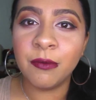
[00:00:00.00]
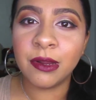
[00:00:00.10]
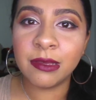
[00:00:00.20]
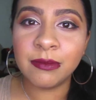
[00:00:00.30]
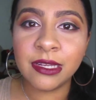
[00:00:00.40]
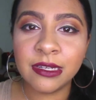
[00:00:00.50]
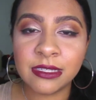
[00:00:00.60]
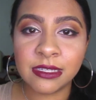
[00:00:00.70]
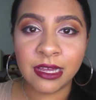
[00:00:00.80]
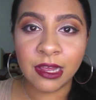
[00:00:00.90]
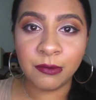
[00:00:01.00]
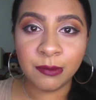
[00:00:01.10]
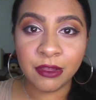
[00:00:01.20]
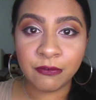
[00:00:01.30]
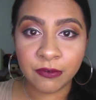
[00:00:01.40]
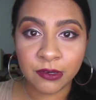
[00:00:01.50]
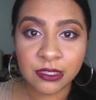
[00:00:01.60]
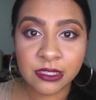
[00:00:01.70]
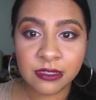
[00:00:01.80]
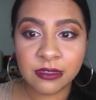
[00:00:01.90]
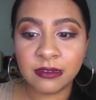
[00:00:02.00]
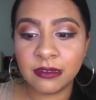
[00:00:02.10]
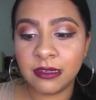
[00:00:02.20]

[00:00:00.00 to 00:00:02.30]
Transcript: What I mean is that I want my first